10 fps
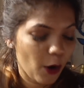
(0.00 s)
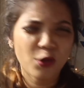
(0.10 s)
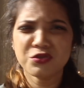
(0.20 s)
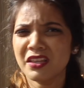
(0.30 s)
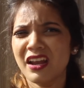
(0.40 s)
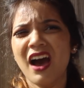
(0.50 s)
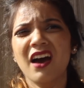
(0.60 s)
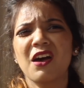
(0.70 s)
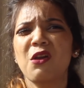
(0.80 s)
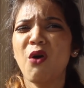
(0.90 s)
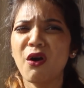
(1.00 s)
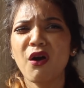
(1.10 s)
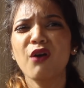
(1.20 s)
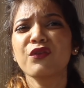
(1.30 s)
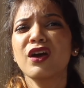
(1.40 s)
Also, there are a lot
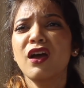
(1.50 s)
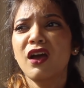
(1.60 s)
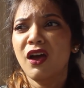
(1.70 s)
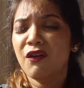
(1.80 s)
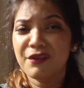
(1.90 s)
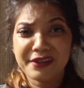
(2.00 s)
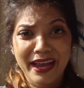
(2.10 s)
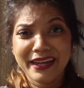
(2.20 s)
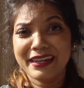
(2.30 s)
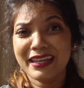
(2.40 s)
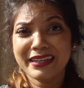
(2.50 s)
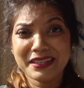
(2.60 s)
of variety,